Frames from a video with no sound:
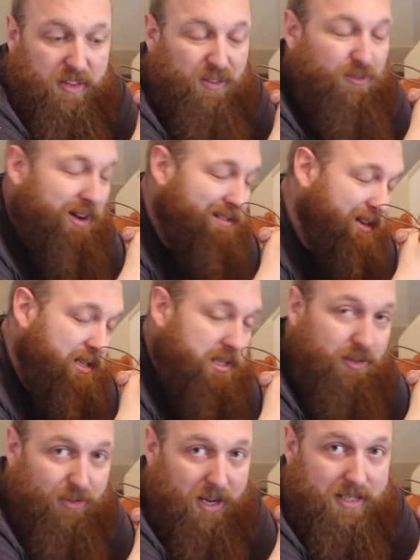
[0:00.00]
It's very
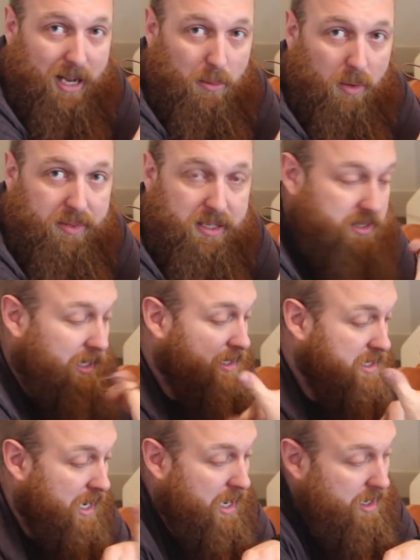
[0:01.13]
easy to find out what these
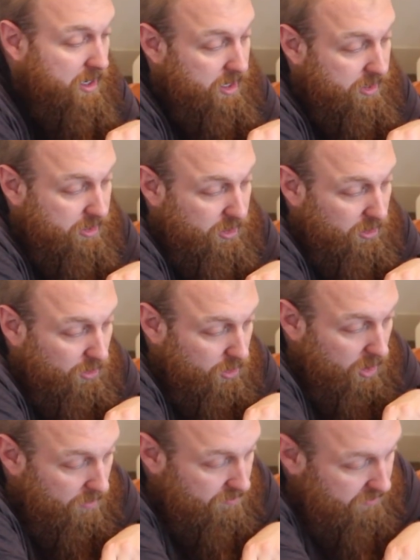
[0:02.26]
things are. You can
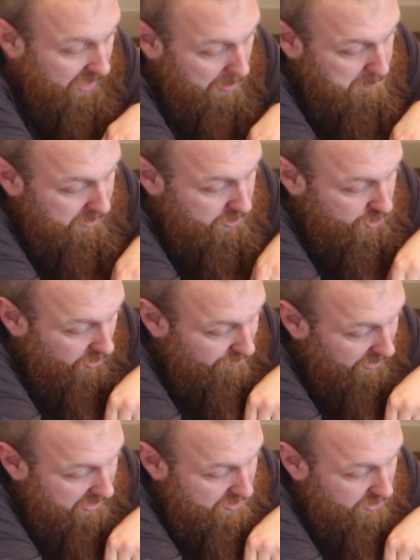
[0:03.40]
look on the amperage of
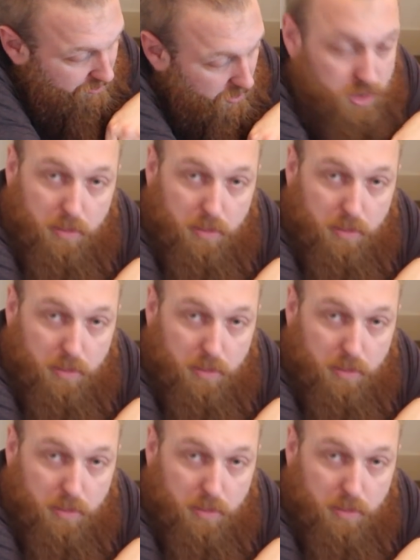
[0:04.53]
here. So you've got